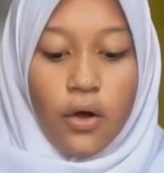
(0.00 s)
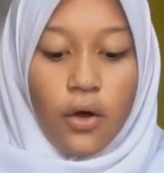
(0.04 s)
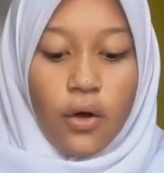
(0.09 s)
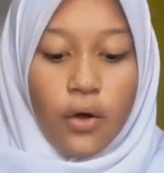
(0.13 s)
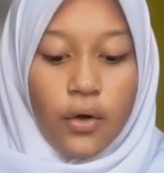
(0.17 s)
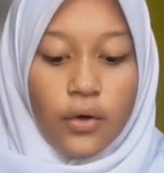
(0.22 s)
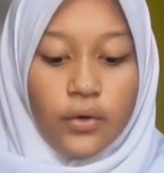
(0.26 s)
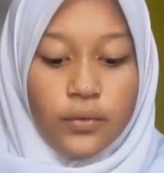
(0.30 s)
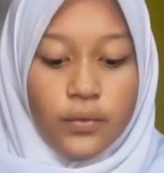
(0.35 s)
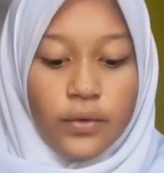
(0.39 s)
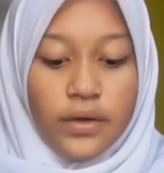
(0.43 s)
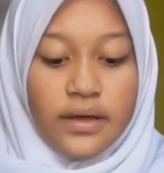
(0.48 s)

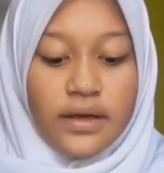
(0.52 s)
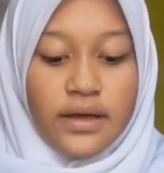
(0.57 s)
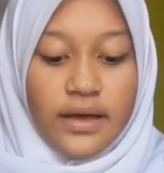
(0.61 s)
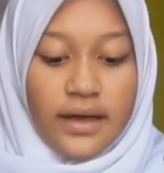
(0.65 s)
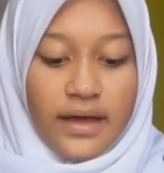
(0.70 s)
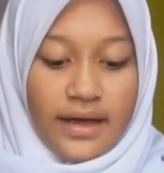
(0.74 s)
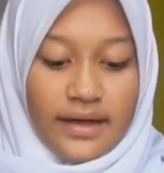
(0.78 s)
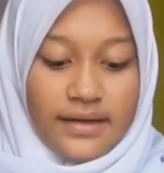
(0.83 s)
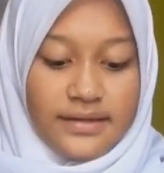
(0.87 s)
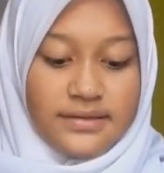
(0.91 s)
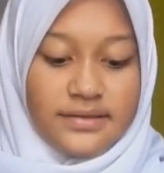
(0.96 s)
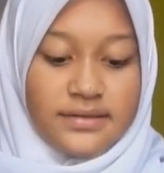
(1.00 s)
On
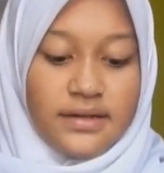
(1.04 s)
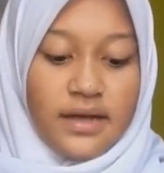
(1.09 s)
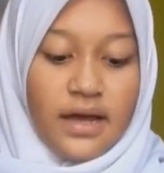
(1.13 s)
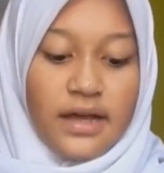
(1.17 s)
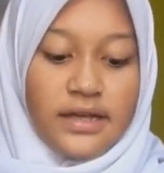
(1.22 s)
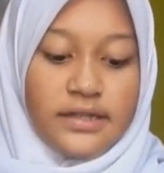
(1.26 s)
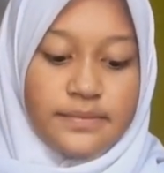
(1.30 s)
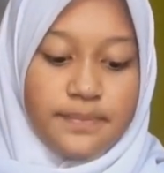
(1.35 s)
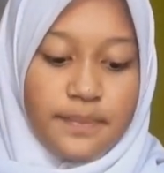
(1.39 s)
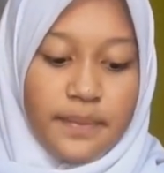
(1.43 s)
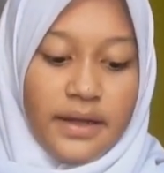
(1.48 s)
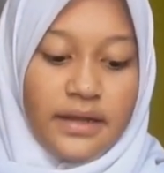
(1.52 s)
weekends,
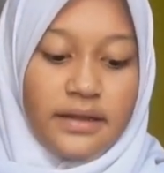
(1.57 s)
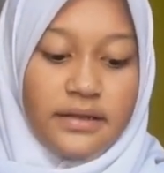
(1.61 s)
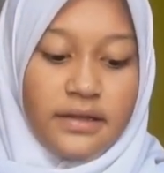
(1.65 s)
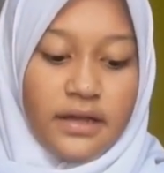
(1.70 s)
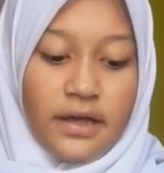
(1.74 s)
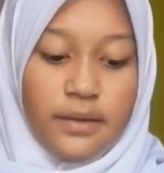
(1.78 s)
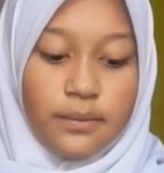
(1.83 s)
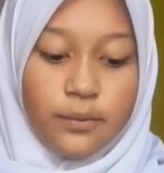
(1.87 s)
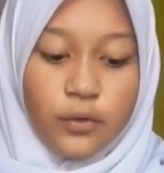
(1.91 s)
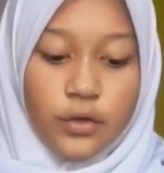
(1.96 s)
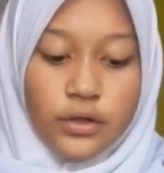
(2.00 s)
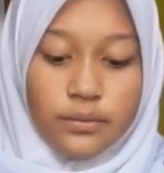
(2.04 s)
I spend
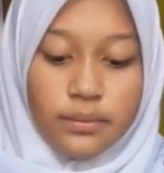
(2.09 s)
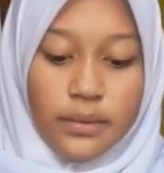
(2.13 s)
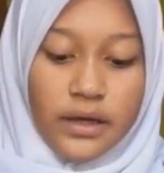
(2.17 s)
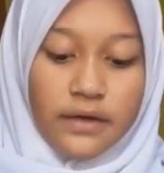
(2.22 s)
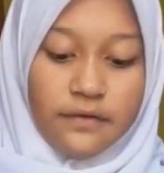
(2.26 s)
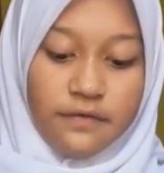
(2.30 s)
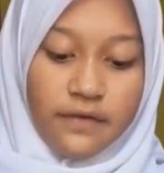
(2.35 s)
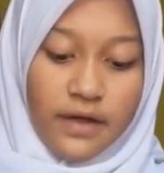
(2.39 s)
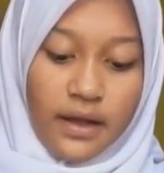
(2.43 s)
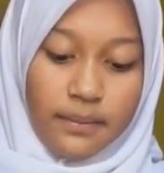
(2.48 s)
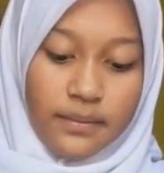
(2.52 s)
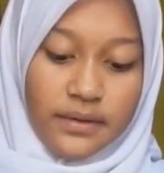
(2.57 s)
time with my
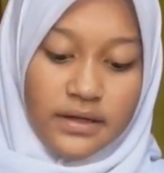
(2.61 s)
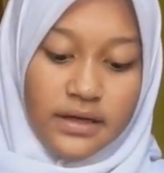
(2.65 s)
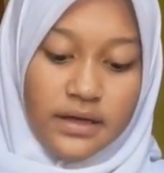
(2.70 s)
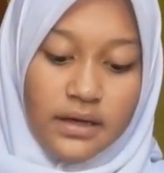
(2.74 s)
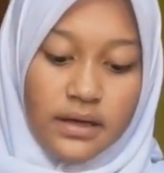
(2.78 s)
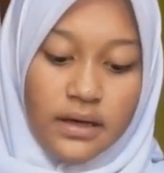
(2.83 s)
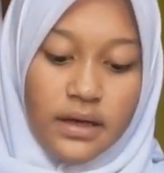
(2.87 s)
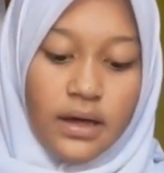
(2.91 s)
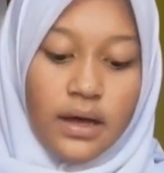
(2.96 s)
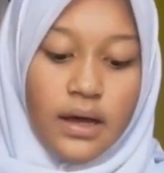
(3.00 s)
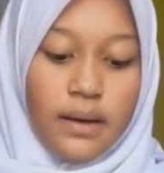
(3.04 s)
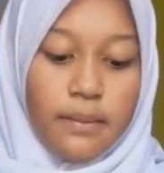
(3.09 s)

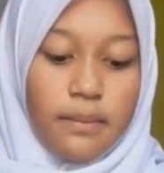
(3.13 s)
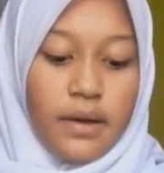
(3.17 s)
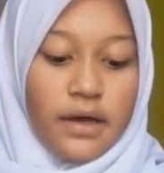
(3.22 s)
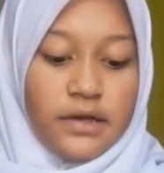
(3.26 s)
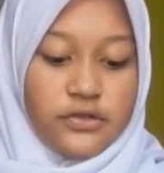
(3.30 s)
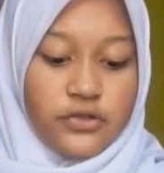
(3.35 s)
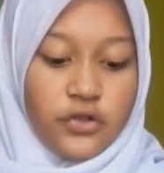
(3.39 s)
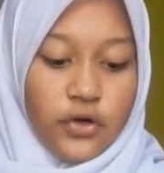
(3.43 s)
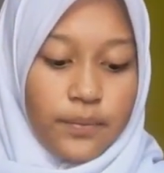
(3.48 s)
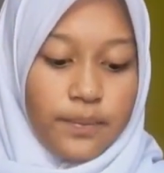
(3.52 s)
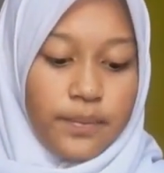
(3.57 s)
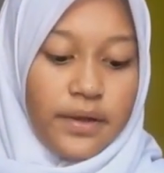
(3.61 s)
family by
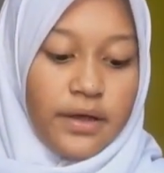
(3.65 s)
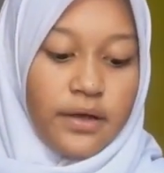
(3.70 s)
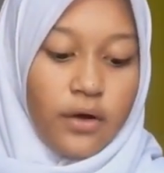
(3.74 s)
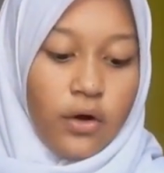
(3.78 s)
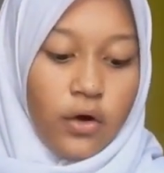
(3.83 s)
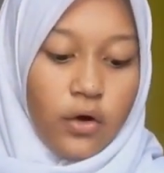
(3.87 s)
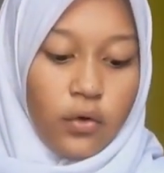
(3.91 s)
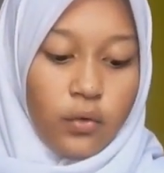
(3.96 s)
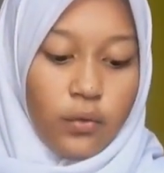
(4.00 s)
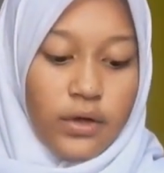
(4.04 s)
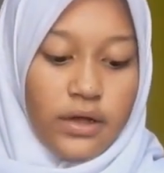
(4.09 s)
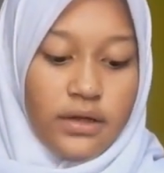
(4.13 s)
shopping
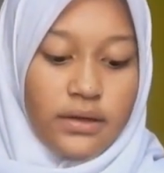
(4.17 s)
or